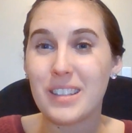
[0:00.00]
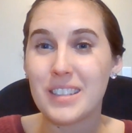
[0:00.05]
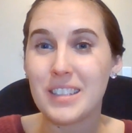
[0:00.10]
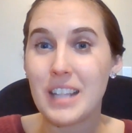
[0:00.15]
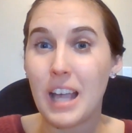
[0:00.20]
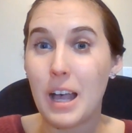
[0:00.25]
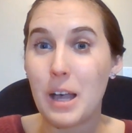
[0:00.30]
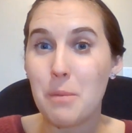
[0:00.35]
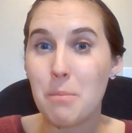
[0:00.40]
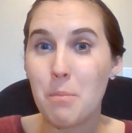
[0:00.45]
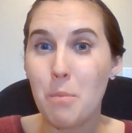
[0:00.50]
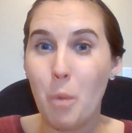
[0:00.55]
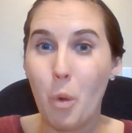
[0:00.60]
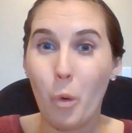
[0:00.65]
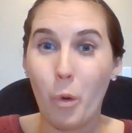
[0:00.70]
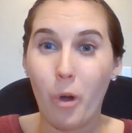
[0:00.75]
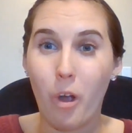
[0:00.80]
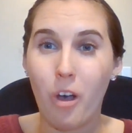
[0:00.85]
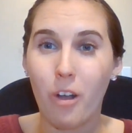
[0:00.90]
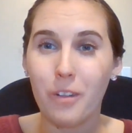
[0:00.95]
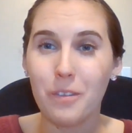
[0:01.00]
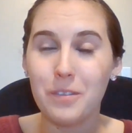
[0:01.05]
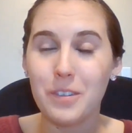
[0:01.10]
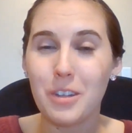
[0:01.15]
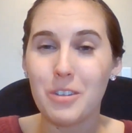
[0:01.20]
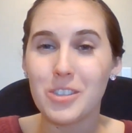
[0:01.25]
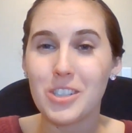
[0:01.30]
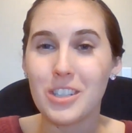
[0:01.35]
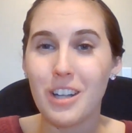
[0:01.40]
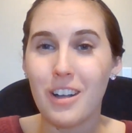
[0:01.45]
some or all of
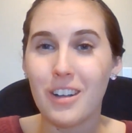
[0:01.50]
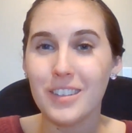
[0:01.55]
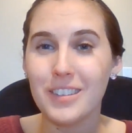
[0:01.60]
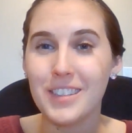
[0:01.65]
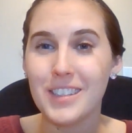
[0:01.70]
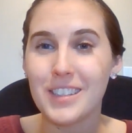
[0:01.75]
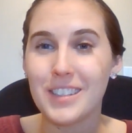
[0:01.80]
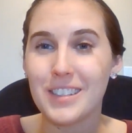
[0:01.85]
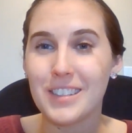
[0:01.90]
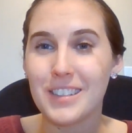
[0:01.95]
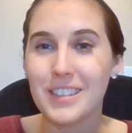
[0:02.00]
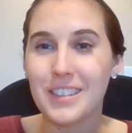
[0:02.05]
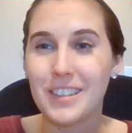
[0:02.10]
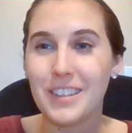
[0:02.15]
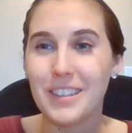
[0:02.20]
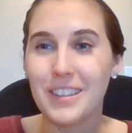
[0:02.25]
those songs?